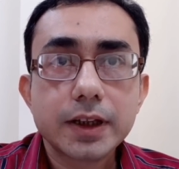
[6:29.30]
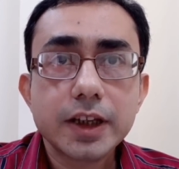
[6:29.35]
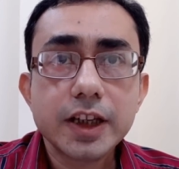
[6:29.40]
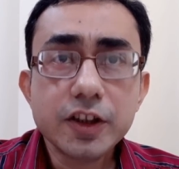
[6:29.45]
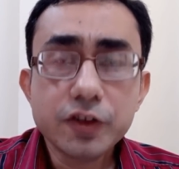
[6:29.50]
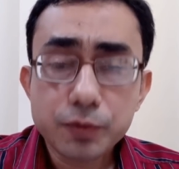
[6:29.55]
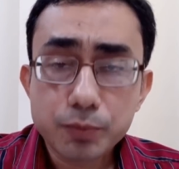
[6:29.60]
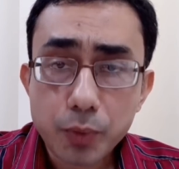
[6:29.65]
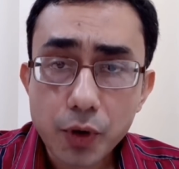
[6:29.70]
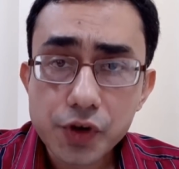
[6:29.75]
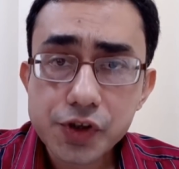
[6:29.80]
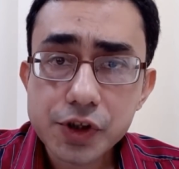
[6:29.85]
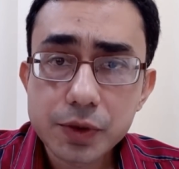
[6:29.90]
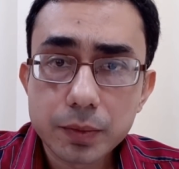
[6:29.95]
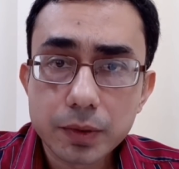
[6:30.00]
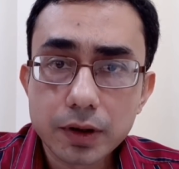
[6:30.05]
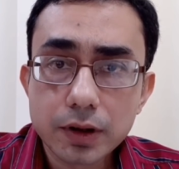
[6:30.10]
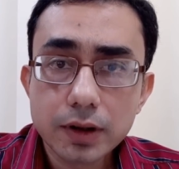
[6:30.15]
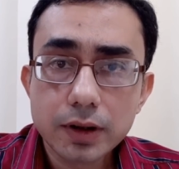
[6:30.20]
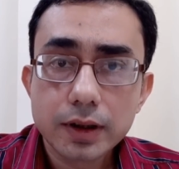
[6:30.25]
if
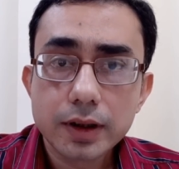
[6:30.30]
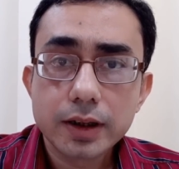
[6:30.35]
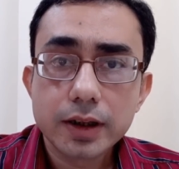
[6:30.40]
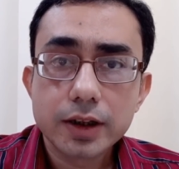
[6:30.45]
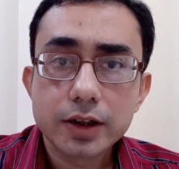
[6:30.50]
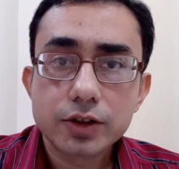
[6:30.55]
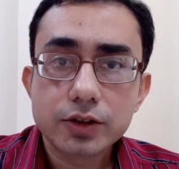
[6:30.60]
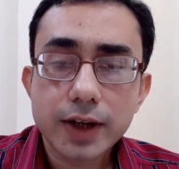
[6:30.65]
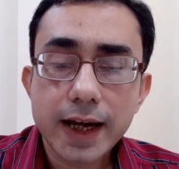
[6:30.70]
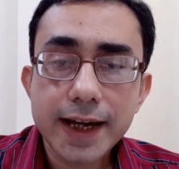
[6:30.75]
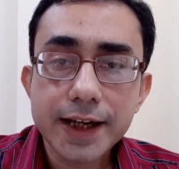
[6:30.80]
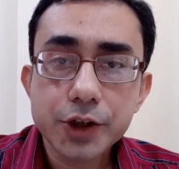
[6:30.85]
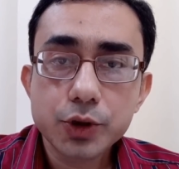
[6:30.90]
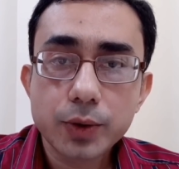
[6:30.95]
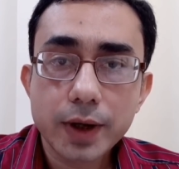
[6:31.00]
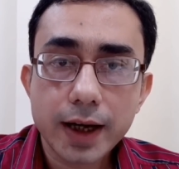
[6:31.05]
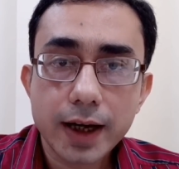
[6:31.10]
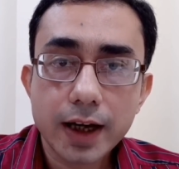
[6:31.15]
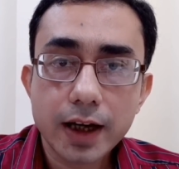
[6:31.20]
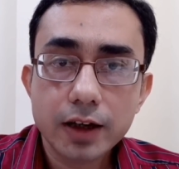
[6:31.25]
possible, try to
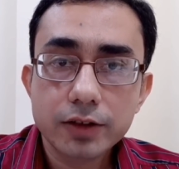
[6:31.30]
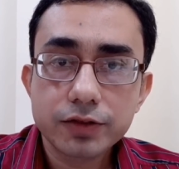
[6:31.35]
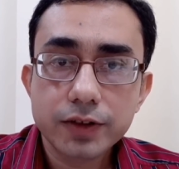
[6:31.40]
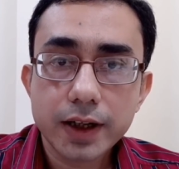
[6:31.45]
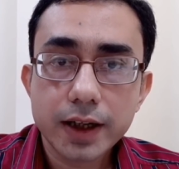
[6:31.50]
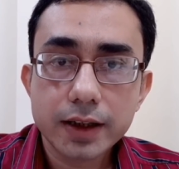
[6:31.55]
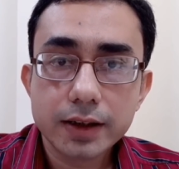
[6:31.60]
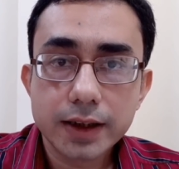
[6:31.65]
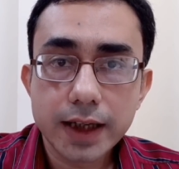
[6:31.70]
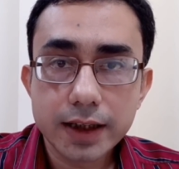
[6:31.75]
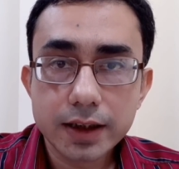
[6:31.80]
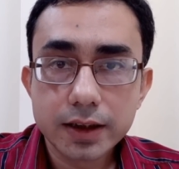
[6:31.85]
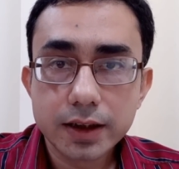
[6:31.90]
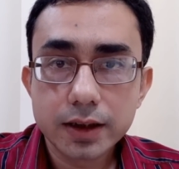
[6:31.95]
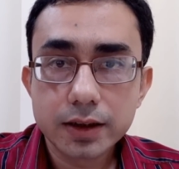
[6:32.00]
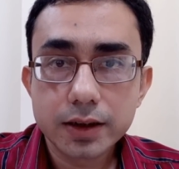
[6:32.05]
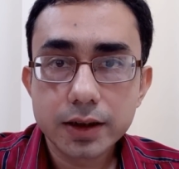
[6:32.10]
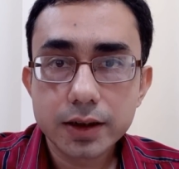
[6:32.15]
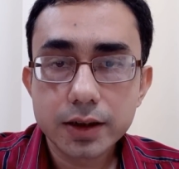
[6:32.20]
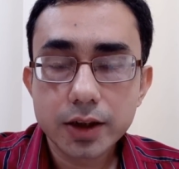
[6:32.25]
have a
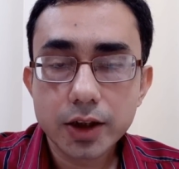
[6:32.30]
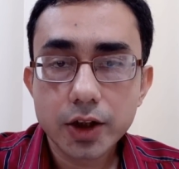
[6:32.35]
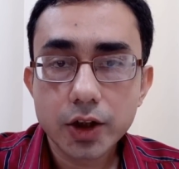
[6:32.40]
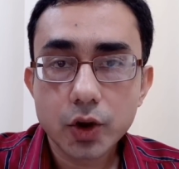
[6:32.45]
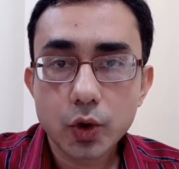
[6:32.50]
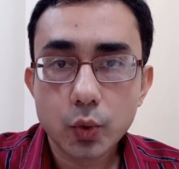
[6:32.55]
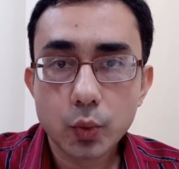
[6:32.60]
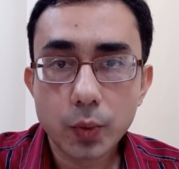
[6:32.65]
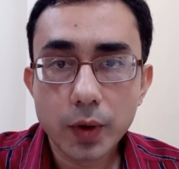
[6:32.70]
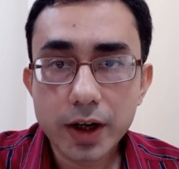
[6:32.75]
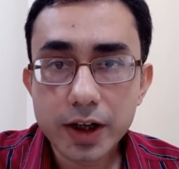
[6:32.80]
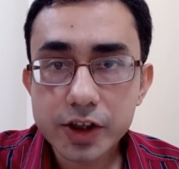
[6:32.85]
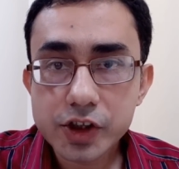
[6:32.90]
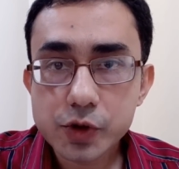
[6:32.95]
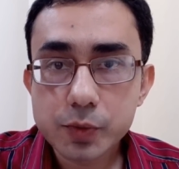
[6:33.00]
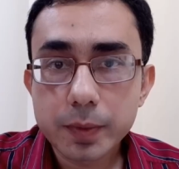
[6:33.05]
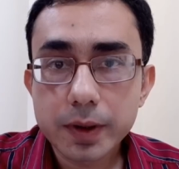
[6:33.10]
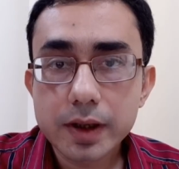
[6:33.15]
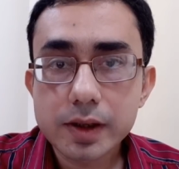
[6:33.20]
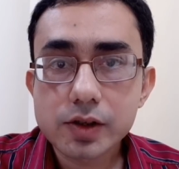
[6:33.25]
dedicated
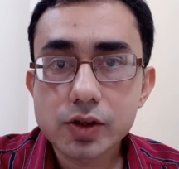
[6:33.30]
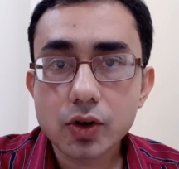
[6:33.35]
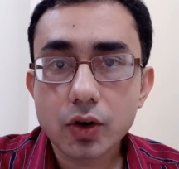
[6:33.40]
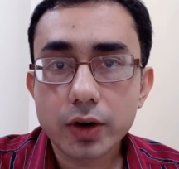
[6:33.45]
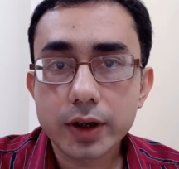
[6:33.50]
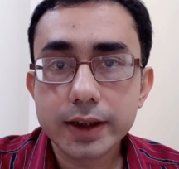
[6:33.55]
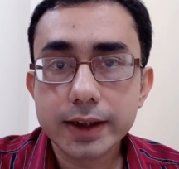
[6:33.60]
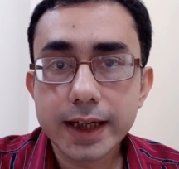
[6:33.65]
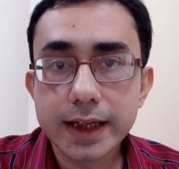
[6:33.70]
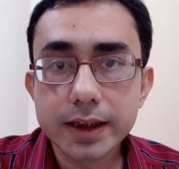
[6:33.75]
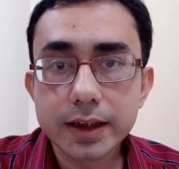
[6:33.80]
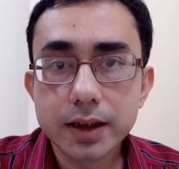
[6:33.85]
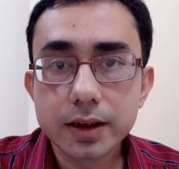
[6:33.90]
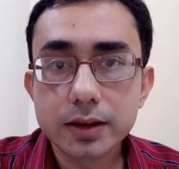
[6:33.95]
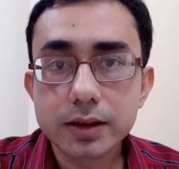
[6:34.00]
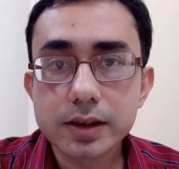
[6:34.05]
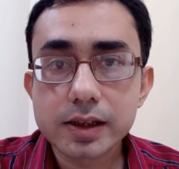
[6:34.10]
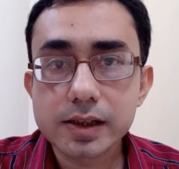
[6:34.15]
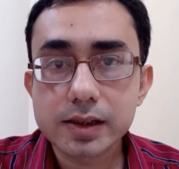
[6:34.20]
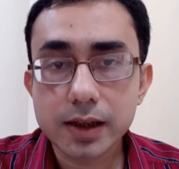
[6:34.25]
workspace or a
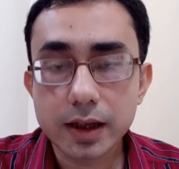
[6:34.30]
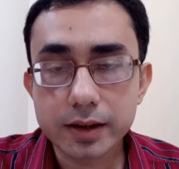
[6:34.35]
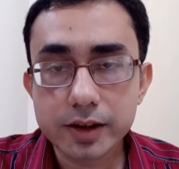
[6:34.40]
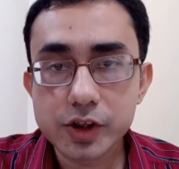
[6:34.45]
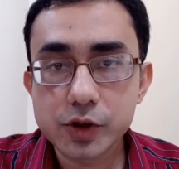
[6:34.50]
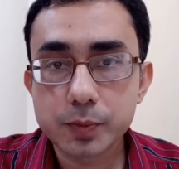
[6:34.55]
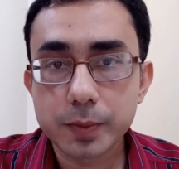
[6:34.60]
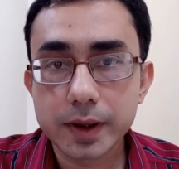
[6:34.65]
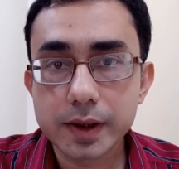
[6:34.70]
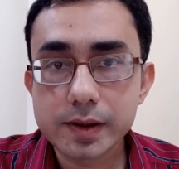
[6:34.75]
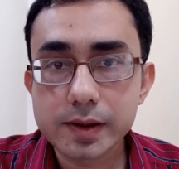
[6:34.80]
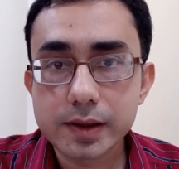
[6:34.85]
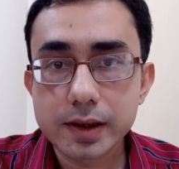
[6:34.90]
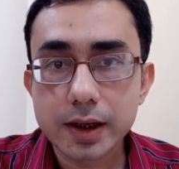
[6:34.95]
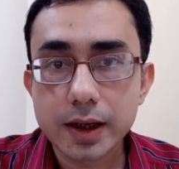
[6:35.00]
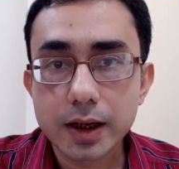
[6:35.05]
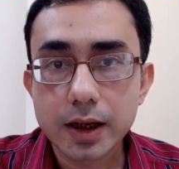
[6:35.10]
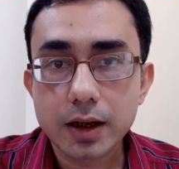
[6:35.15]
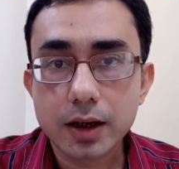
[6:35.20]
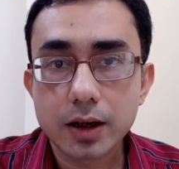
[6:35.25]
dedicated study space
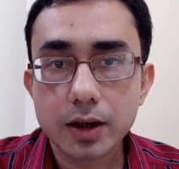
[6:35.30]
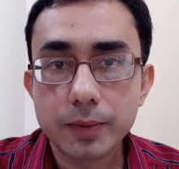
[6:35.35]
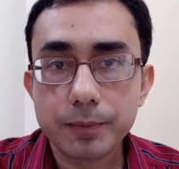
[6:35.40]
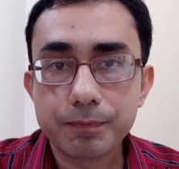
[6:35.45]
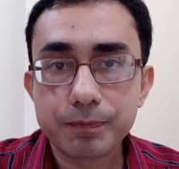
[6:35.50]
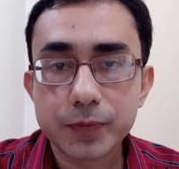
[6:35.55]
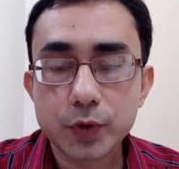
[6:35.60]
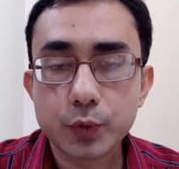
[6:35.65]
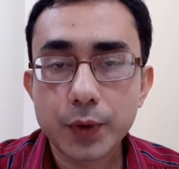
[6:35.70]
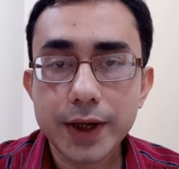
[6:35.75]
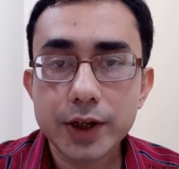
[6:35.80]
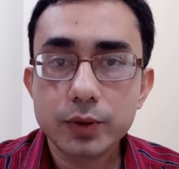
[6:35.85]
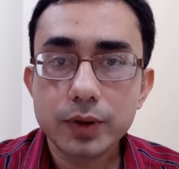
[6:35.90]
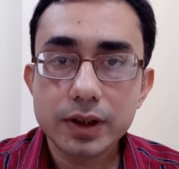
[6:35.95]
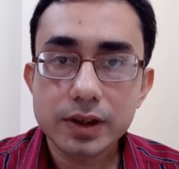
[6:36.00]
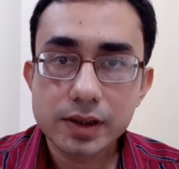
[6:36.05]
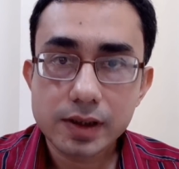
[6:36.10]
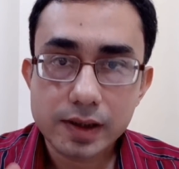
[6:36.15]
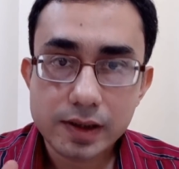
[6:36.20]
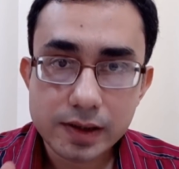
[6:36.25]
where you
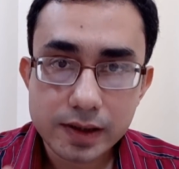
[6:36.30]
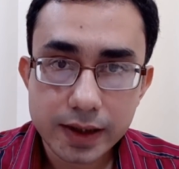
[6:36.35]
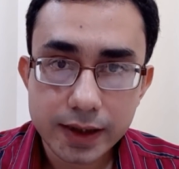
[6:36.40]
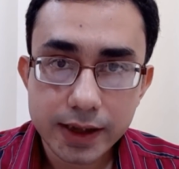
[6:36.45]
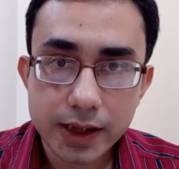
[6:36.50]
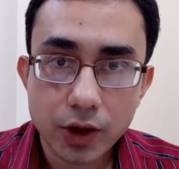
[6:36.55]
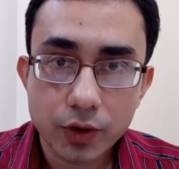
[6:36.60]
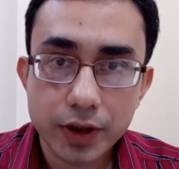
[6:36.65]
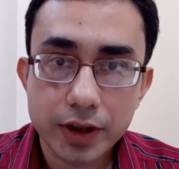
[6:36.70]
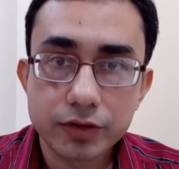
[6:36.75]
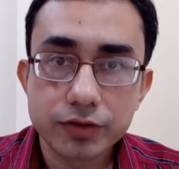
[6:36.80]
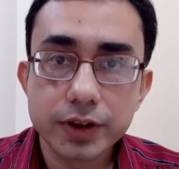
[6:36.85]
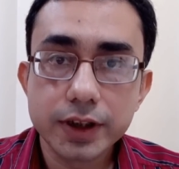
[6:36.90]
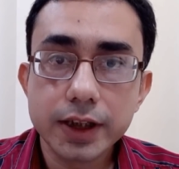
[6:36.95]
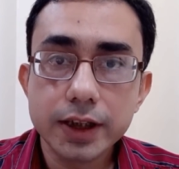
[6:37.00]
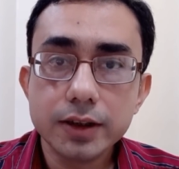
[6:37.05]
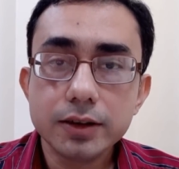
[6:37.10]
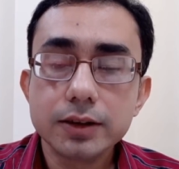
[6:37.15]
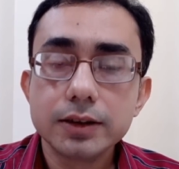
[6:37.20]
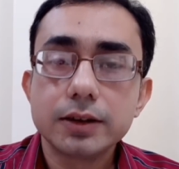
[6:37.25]
can just sit down every
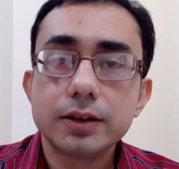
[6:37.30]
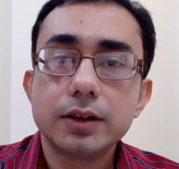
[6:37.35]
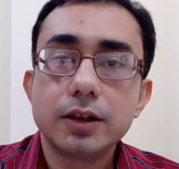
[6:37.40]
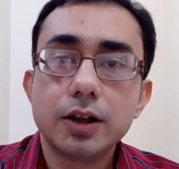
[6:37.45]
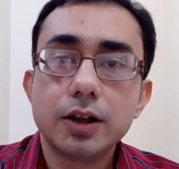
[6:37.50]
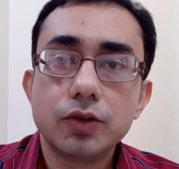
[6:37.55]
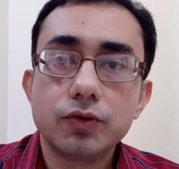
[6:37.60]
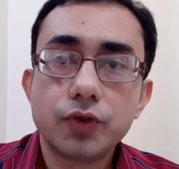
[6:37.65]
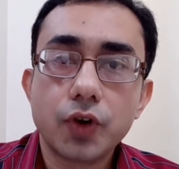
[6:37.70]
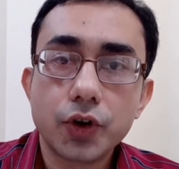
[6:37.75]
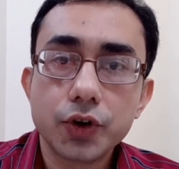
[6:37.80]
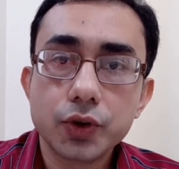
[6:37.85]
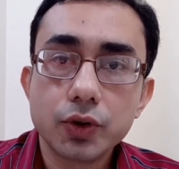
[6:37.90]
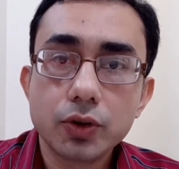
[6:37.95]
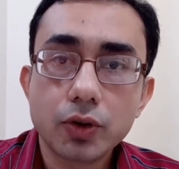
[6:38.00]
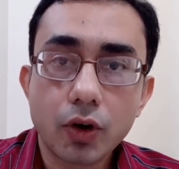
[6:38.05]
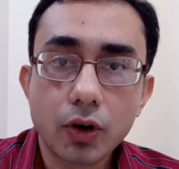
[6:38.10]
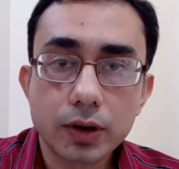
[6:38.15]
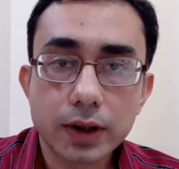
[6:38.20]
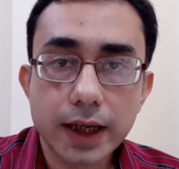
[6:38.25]
day for
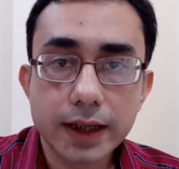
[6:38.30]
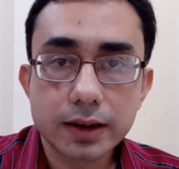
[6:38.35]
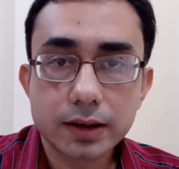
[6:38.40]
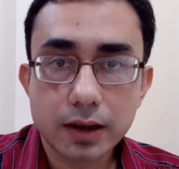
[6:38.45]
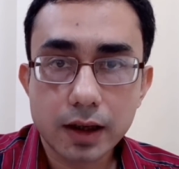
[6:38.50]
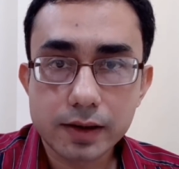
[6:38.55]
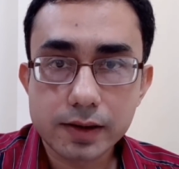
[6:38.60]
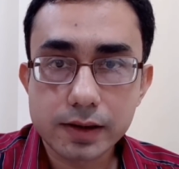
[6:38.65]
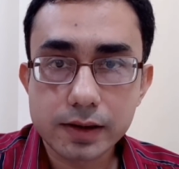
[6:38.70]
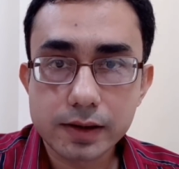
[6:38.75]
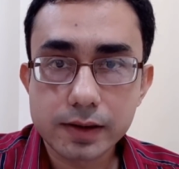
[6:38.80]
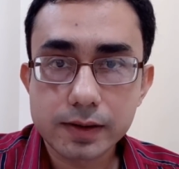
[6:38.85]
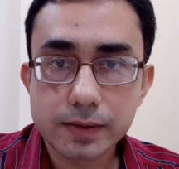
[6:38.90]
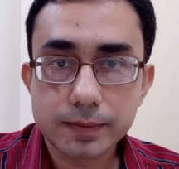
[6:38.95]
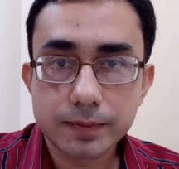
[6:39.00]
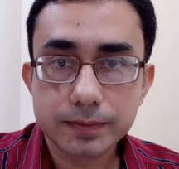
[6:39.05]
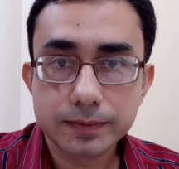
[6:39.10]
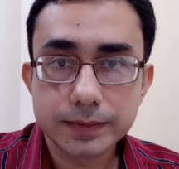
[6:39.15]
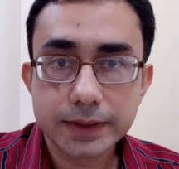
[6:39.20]
your online classes.